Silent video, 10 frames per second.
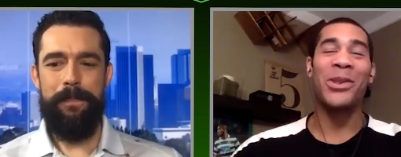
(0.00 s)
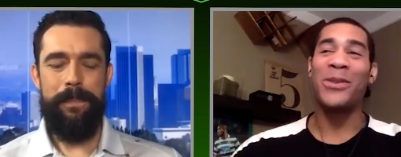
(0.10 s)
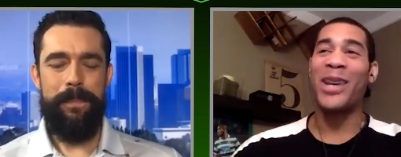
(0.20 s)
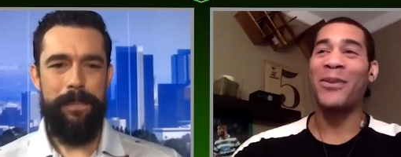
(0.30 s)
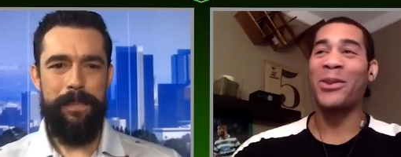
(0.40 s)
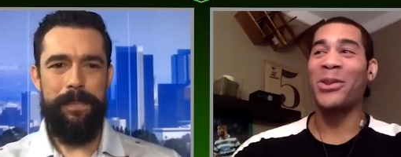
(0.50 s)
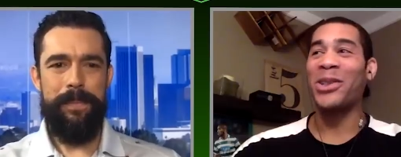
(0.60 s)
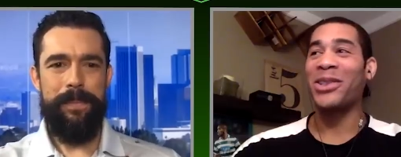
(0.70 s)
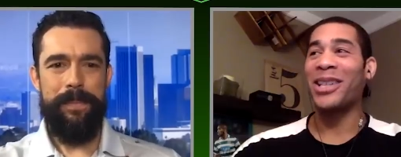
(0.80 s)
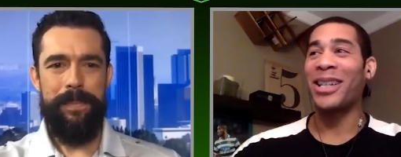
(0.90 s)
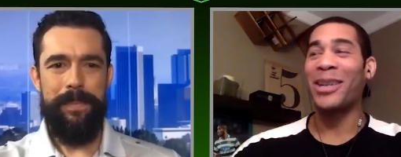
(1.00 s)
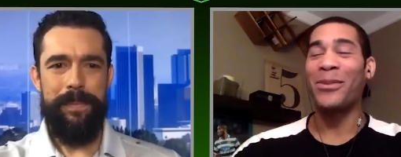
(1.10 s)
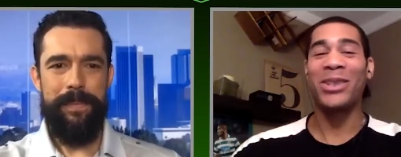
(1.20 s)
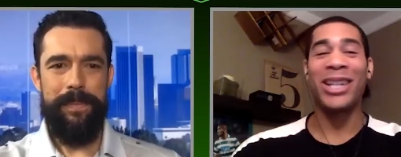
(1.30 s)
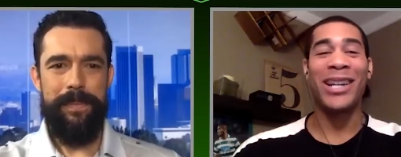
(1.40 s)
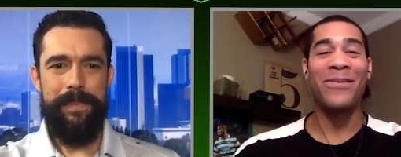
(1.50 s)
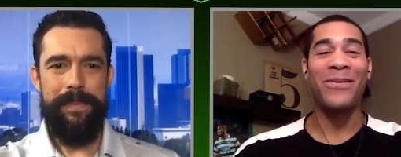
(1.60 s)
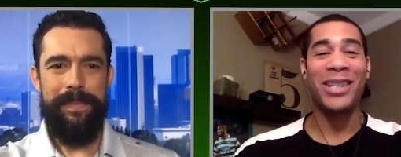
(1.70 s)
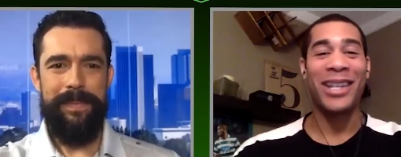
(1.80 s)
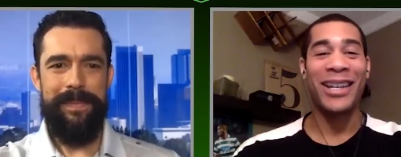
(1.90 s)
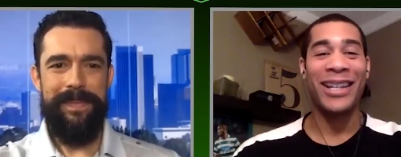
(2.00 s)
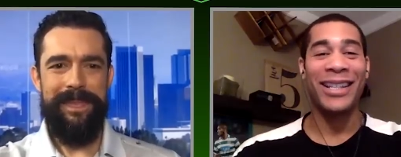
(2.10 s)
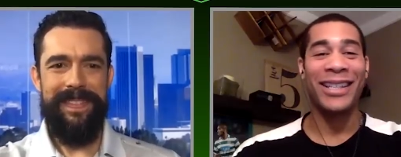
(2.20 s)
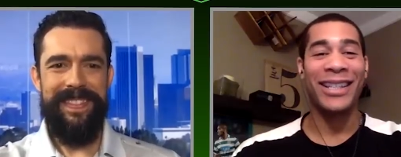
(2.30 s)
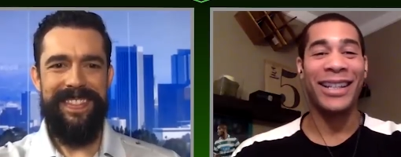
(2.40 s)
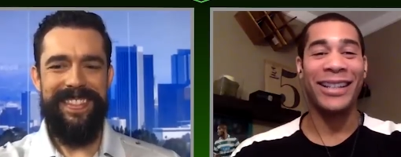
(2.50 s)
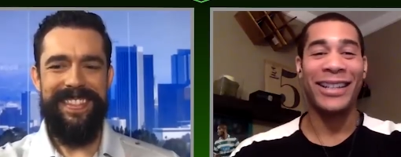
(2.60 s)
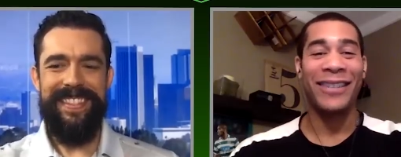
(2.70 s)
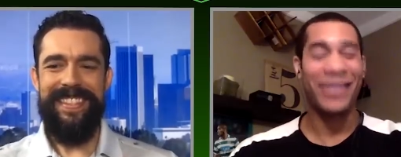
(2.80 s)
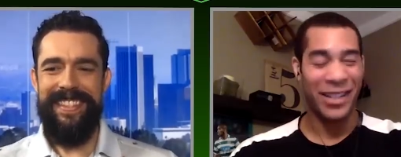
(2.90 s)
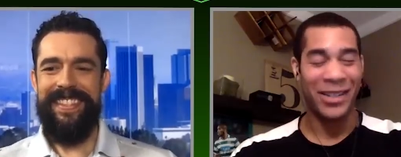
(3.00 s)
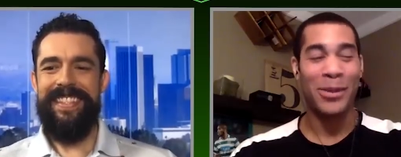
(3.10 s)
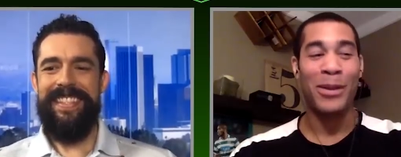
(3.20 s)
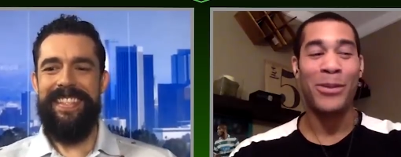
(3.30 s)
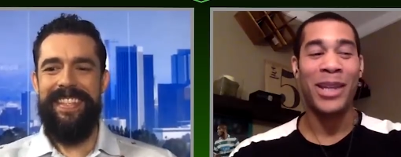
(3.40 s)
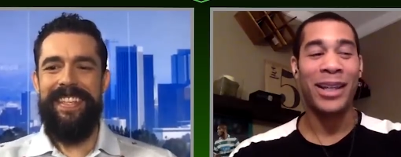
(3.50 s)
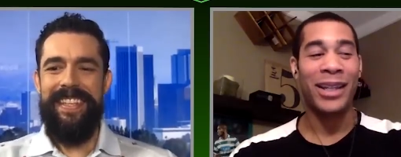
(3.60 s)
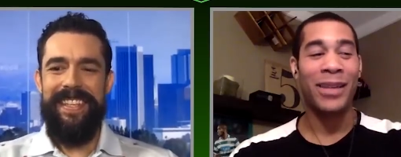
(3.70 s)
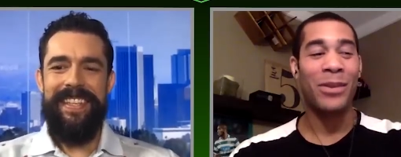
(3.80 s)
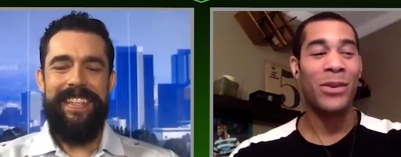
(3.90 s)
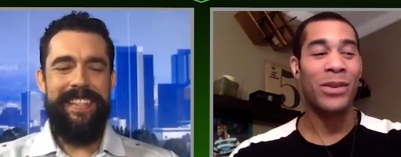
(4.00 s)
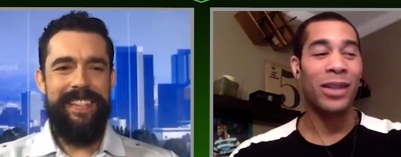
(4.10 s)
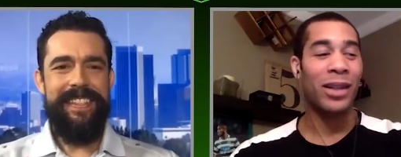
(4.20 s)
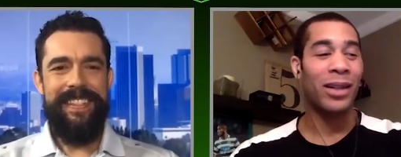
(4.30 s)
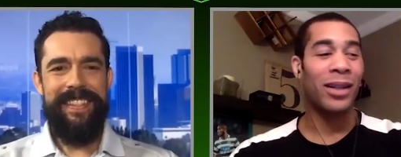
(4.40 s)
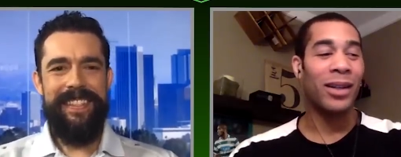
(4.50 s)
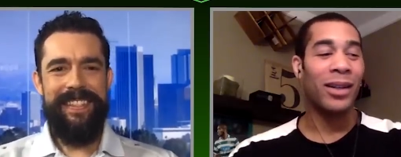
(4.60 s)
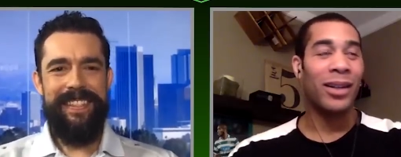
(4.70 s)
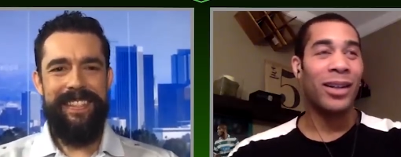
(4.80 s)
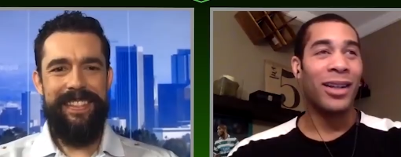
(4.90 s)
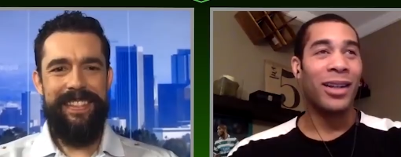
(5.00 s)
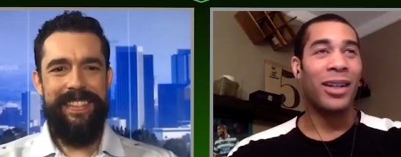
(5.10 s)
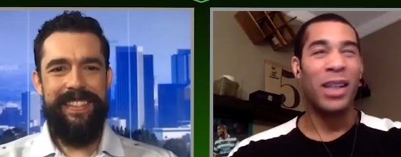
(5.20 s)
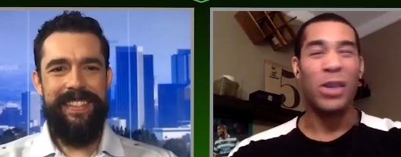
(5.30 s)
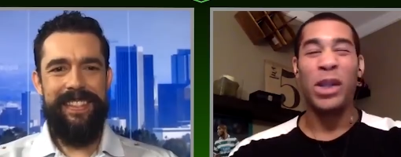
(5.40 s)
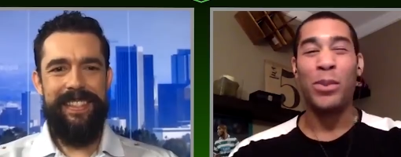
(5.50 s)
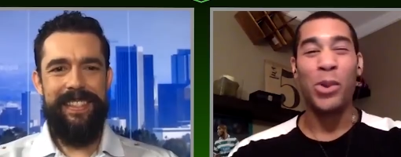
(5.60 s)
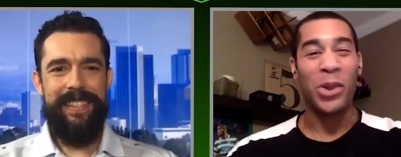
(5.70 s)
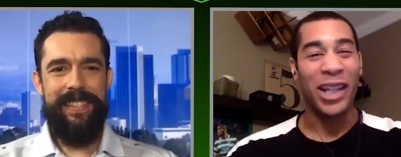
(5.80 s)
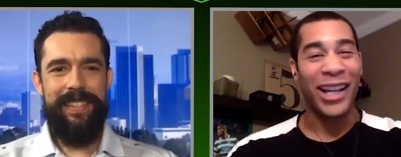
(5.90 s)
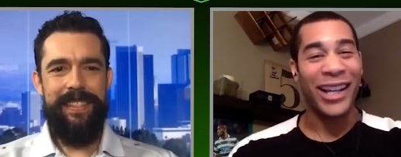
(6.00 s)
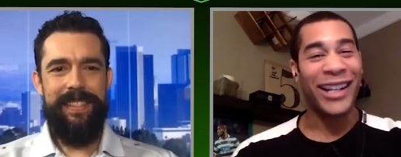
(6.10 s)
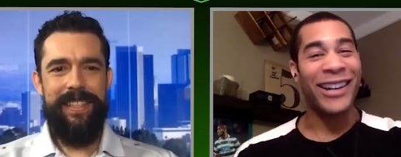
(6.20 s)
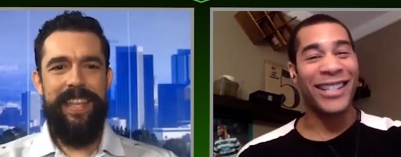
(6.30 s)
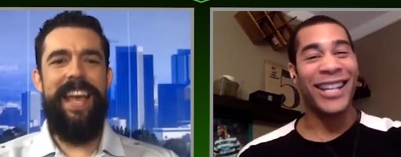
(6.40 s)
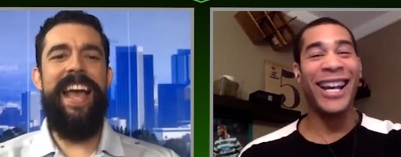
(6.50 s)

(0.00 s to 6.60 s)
Speaker 1: to him afterwards a couple times in the States, and I was like, you remember that game? He was like and